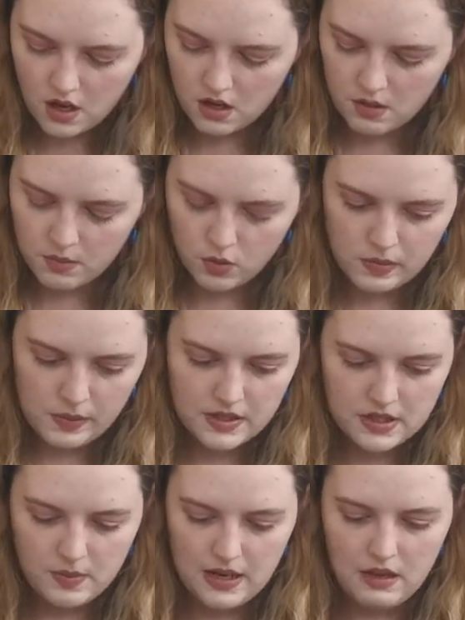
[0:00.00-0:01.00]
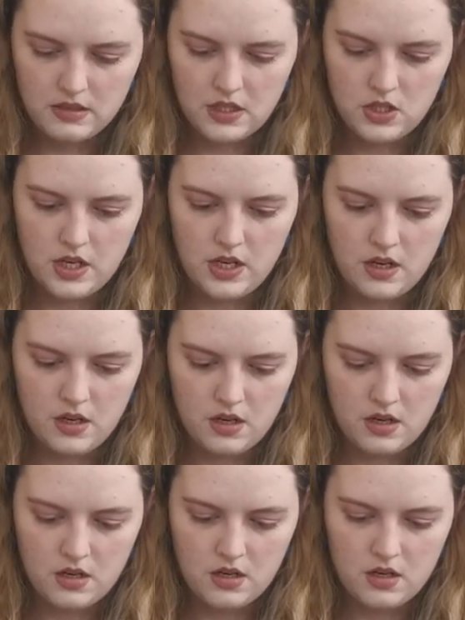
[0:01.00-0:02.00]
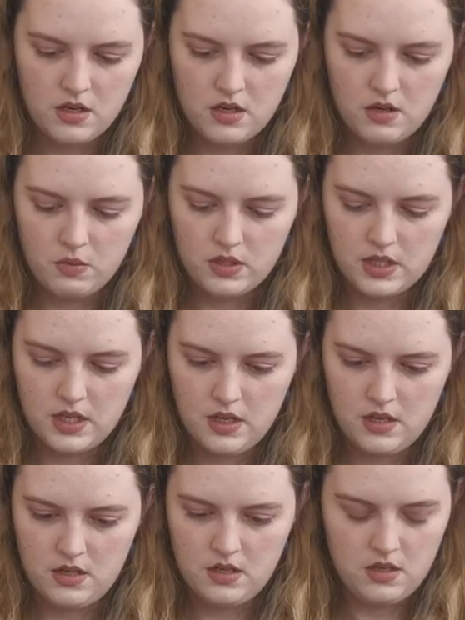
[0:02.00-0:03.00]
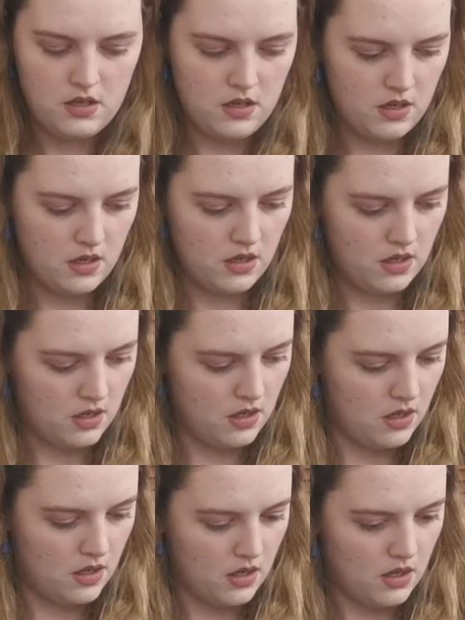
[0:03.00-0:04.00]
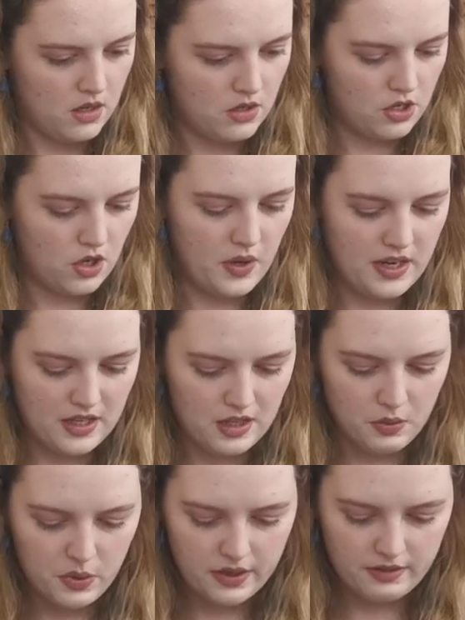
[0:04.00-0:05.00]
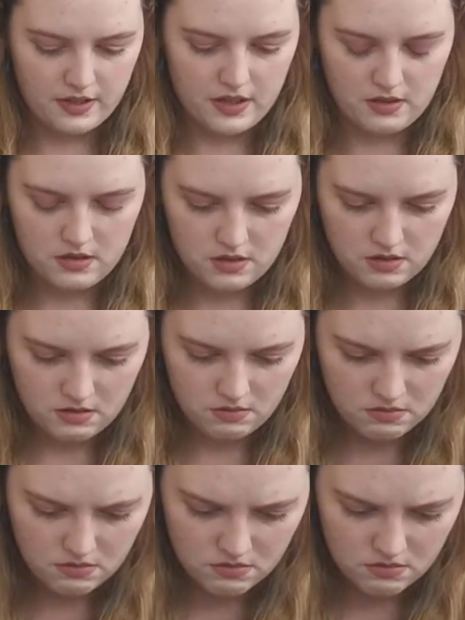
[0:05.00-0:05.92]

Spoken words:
Or maybe it's a blouse actually. Once again, showing it the wrong way around.